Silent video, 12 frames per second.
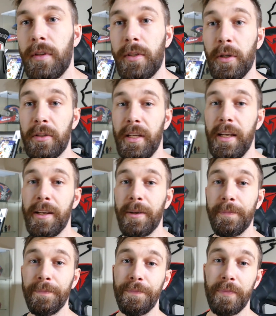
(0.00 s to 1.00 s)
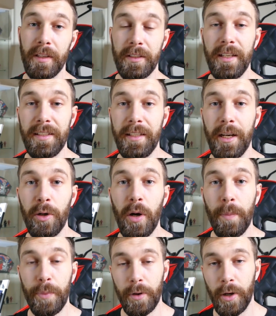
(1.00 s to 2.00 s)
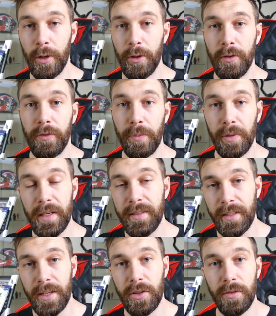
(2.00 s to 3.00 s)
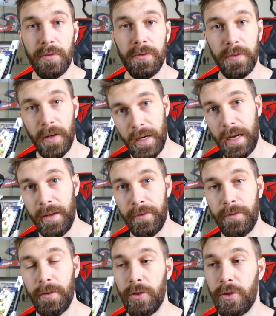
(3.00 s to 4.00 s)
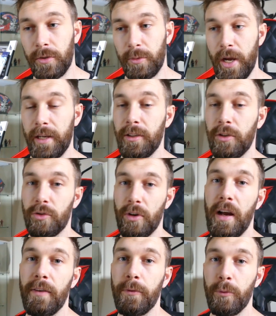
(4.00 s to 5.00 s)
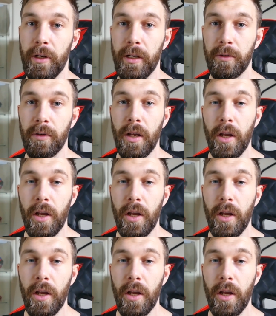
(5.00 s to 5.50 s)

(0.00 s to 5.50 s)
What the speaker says: So it's here, the CSL Pro for PlayStation 5 direct drive wheel.